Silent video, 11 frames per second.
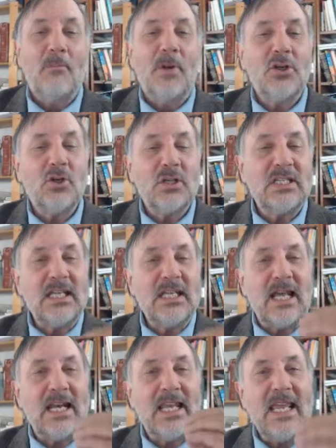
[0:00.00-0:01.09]
But you can see
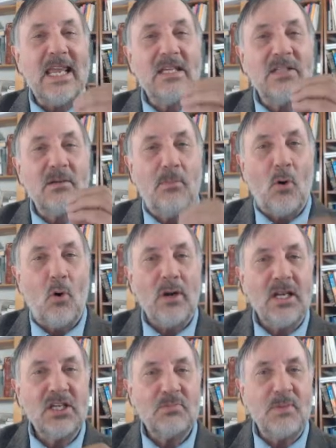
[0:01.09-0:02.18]
that he is a
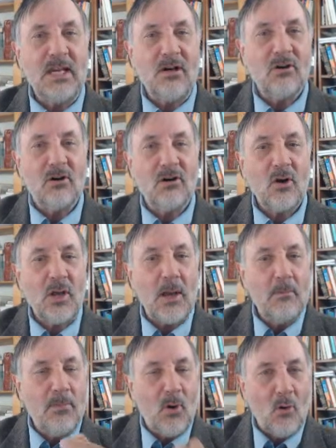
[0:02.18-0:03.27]
boring speaker. Okay,
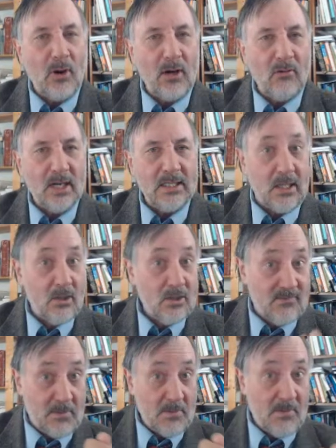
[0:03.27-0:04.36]
boring right there
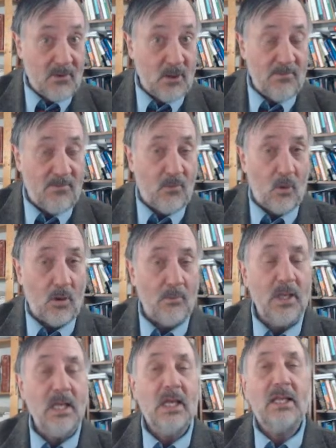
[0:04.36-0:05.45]
is from the verb
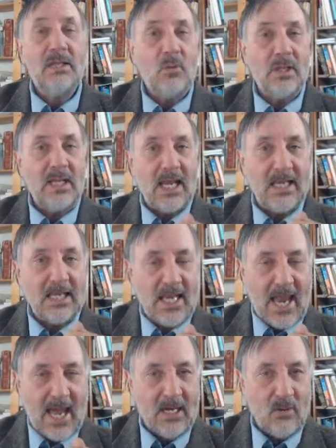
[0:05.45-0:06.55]
form and
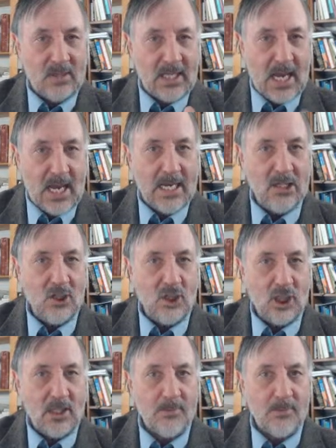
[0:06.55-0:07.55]
the adding with the ing